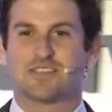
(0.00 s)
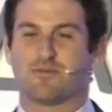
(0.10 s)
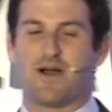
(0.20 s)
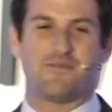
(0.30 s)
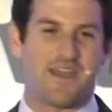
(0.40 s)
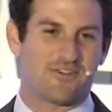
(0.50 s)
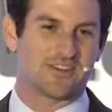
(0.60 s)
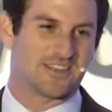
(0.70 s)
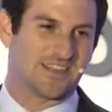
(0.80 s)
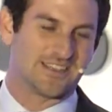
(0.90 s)
with my favorite
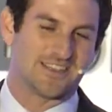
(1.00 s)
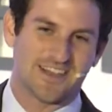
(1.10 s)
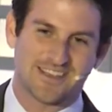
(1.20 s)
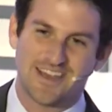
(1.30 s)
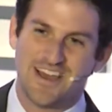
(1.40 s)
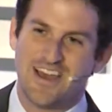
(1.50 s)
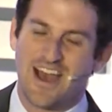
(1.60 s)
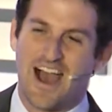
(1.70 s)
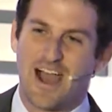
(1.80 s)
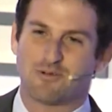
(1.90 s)
statistic,
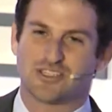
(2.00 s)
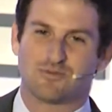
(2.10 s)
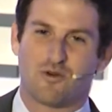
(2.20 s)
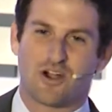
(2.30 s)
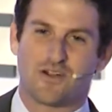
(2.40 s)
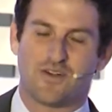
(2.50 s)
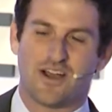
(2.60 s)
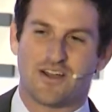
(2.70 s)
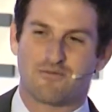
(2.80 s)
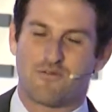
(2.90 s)
which is more of
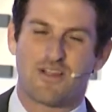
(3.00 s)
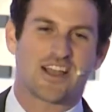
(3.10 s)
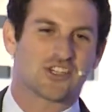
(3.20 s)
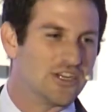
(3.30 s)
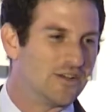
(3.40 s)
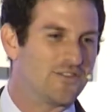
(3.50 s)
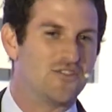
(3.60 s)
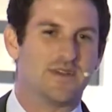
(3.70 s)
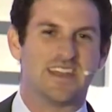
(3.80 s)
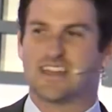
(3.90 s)
a reflection of
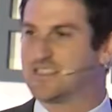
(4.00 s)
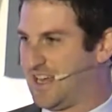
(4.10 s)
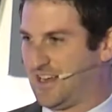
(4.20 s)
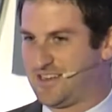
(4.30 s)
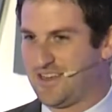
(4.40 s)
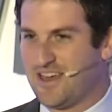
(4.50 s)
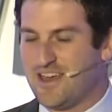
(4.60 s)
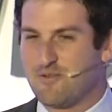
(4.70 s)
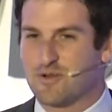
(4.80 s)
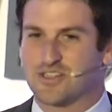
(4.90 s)
human instinct,
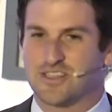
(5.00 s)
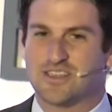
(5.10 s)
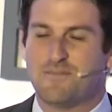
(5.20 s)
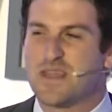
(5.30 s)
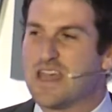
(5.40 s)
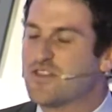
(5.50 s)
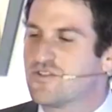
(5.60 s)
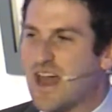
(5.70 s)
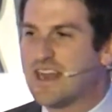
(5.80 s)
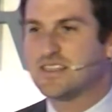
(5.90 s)
which is in the
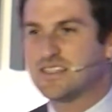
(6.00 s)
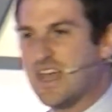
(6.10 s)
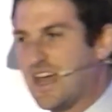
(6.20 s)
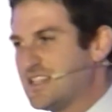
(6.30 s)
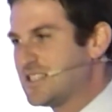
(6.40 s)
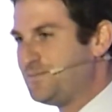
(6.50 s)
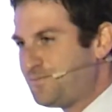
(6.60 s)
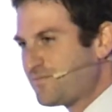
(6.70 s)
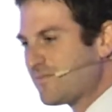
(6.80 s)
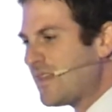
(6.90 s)
United States,
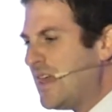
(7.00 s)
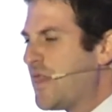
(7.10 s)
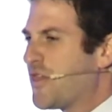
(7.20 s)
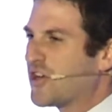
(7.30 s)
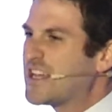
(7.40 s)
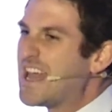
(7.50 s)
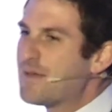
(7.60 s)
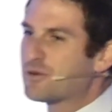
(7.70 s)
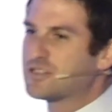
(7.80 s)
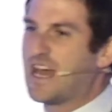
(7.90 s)

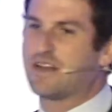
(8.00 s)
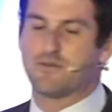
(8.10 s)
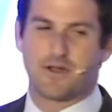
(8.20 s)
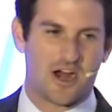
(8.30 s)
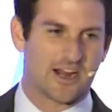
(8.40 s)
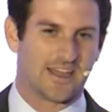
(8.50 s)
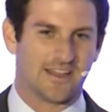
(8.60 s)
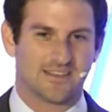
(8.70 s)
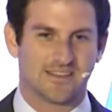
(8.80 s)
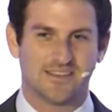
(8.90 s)
38% of
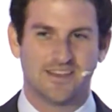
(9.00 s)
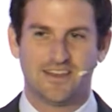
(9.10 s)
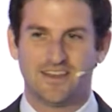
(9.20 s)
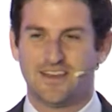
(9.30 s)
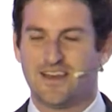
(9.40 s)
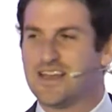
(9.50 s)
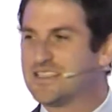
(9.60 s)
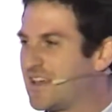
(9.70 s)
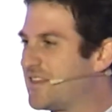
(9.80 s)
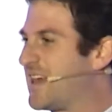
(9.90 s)
Americans
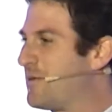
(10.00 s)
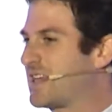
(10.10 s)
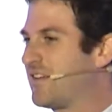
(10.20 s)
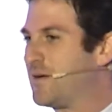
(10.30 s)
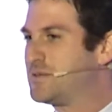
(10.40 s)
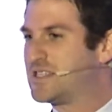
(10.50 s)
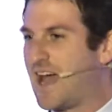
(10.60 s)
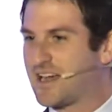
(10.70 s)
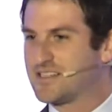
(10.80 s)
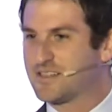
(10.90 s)
said that they would give up
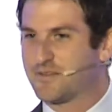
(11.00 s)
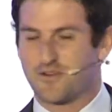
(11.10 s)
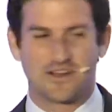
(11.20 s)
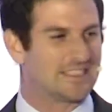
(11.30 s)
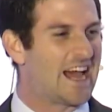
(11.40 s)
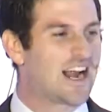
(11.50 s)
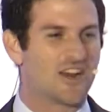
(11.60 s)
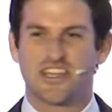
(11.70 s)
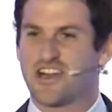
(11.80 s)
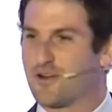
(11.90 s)
sex for an entire
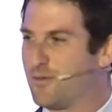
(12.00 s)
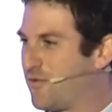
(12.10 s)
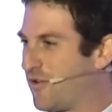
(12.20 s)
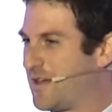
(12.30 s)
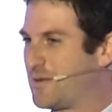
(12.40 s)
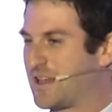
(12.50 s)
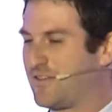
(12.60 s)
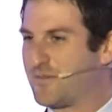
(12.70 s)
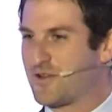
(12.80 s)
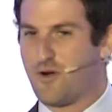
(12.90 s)
year before they would give
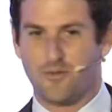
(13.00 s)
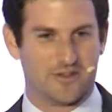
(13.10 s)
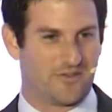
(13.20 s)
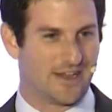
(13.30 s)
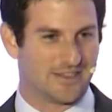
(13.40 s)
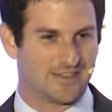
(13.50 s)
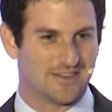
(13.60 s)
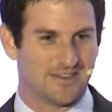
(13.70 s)
up their mobile device.